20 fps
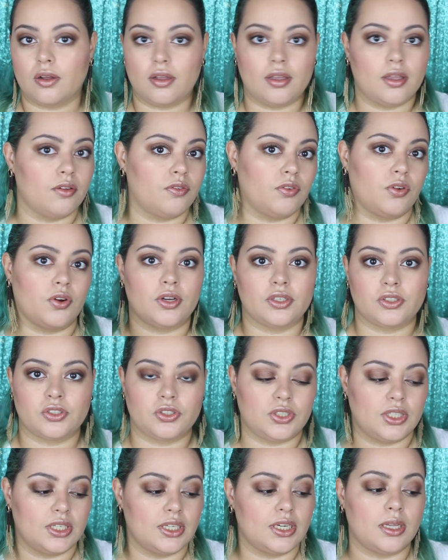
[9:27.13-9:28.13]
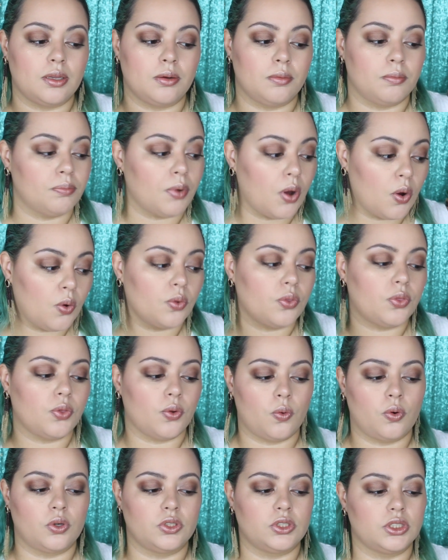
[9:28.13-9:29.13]
if you're interested in both
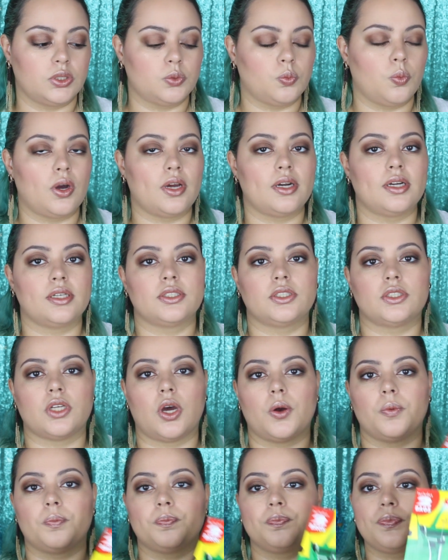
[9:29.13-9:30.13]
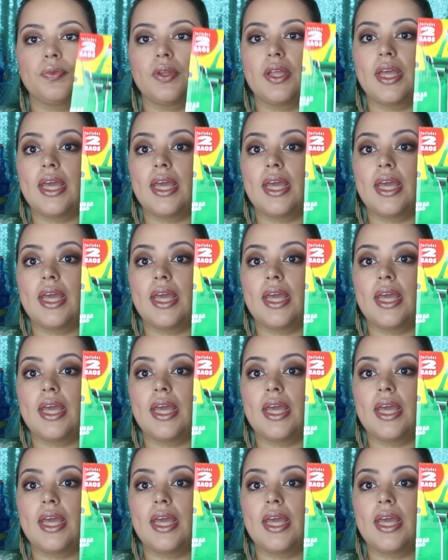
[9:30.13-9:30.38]
or just one. So